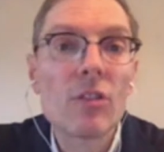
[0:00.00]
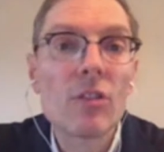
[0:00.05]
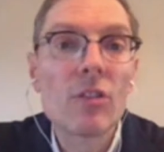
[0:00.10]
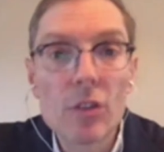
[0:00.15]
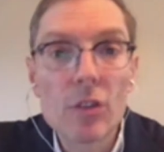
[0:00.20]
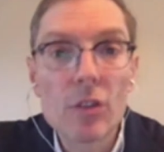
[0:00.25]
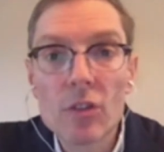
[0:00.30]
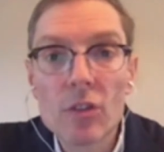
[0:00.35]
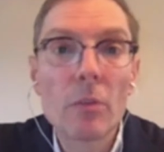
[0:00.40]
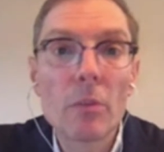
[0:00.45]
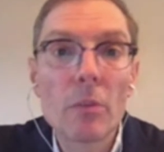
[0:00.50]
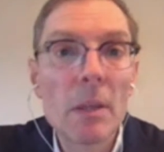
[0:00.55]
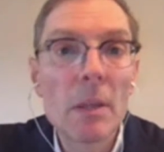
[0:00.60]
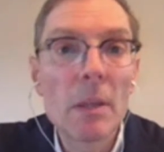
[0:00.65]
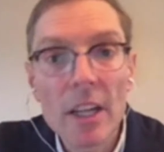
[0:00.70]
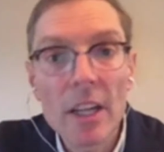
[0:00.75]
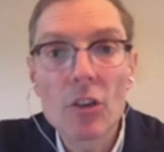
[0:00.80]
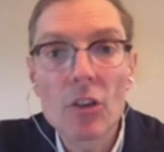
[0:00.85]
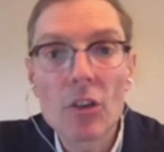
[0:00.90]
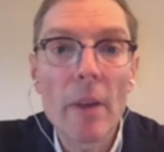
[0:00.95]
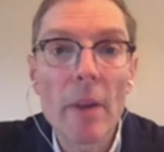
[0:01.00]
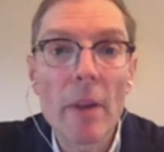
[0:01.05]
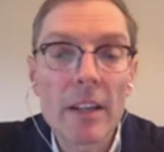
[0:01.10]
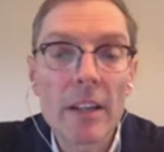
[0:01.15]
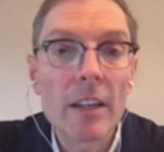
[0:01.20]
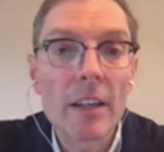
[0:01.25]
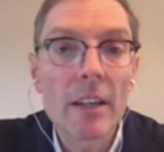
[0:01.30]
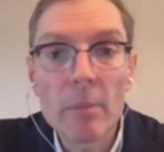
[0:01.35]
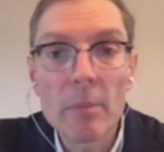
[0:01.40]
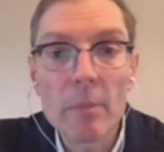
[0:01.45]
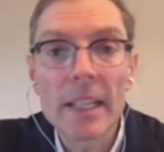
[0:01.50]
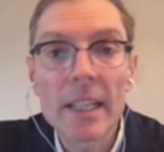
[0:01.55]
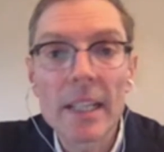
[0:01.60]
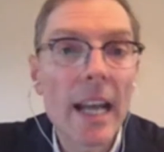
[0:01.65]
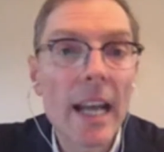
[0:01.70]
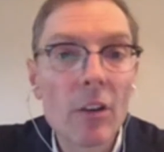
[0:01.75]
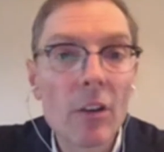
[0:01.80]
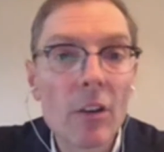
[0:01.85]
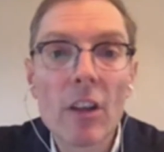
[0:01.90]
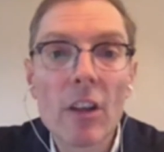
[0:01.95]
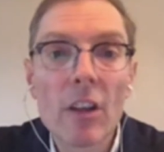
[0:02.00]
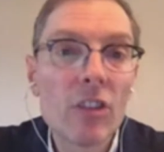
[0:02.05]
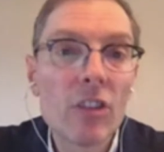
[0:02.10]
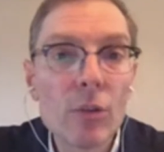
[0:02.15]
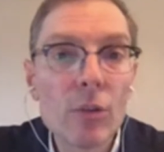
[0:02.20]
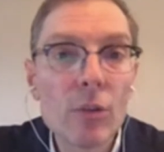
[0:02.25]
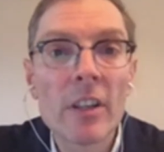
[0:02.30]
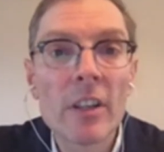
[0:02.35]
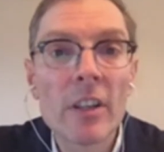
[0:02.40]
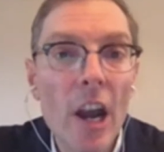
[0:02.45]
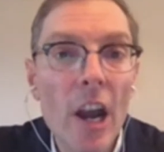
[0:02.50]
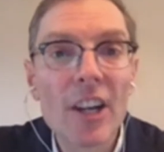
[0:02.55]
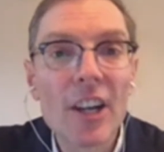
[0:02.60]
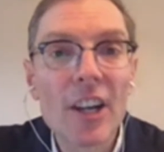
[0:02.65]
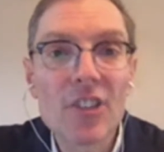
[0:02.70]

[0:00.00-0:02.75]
used to be much better, but now this younger